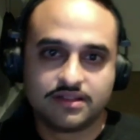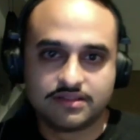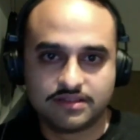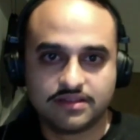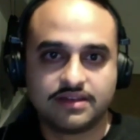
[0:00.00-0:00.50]

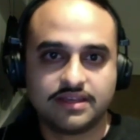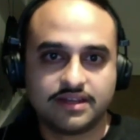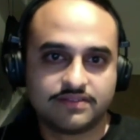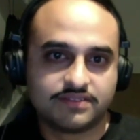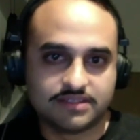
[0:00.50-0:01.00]
the
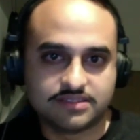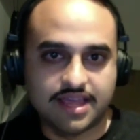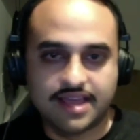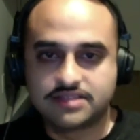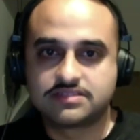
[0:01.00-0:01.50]
natives
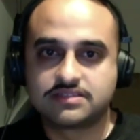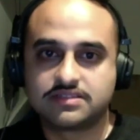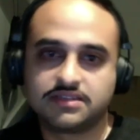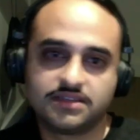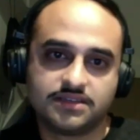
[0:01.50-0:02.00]
as
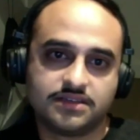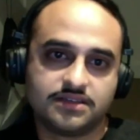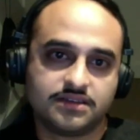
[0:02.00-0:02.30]
the